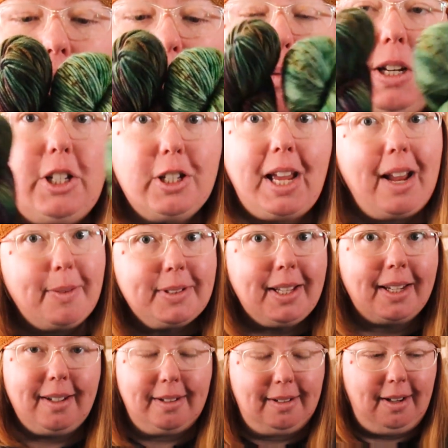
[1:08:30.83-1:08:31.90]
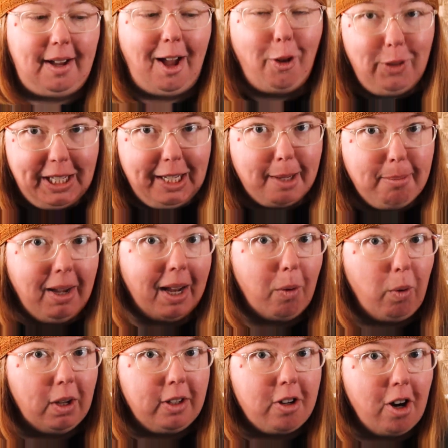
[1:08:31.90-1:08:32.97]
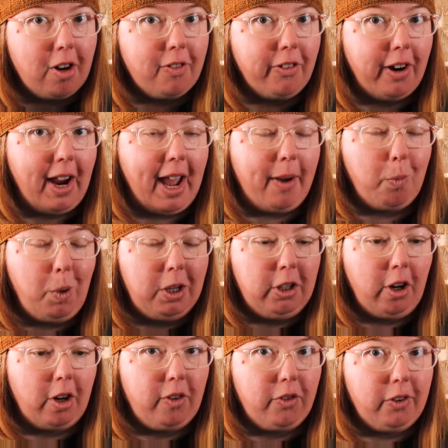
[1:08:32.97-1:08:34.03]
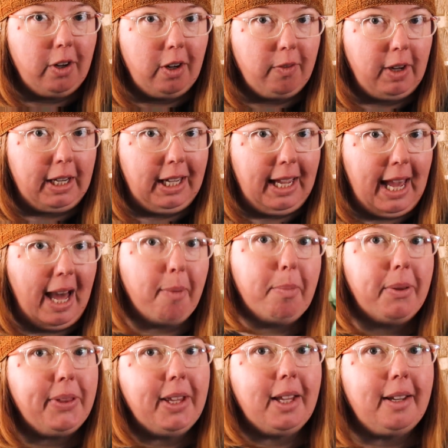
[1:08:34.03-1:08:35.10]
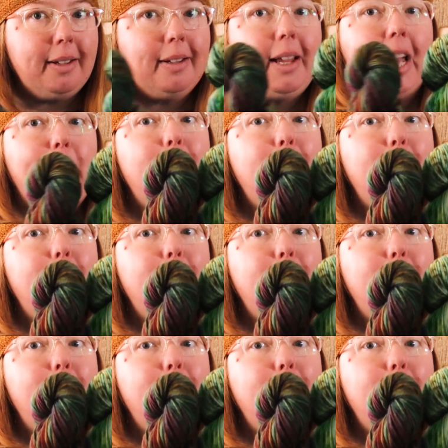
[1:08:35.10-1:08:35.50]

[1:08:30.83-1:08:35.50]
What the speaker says: originally I was like only gonna buy one yarn for a Rikke hat, but then I